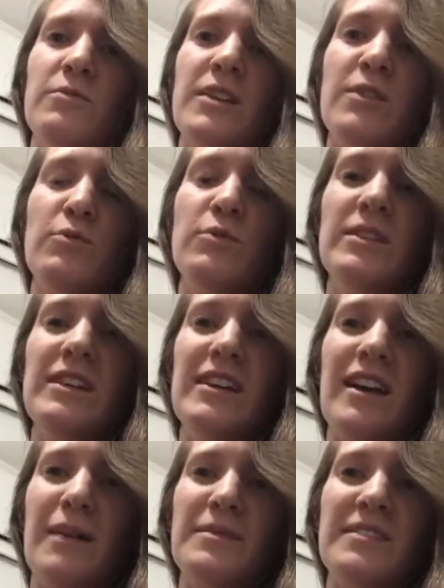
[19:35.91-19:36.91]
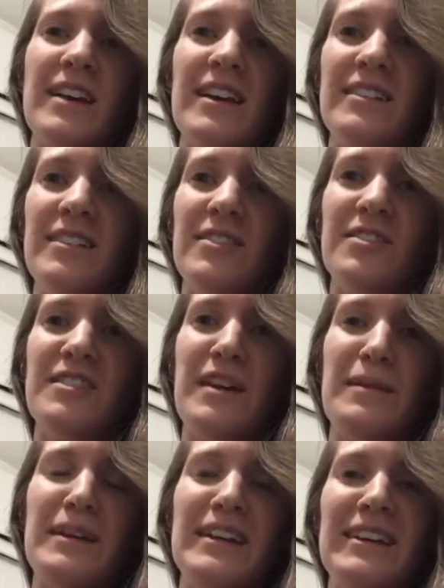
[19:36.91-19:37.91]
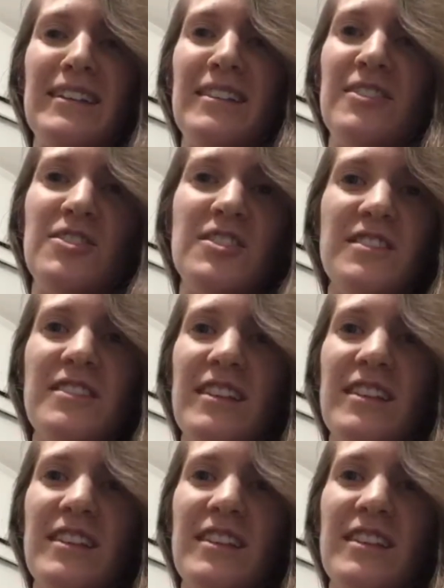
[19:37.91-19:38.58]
can really upset your stomach, and they're just,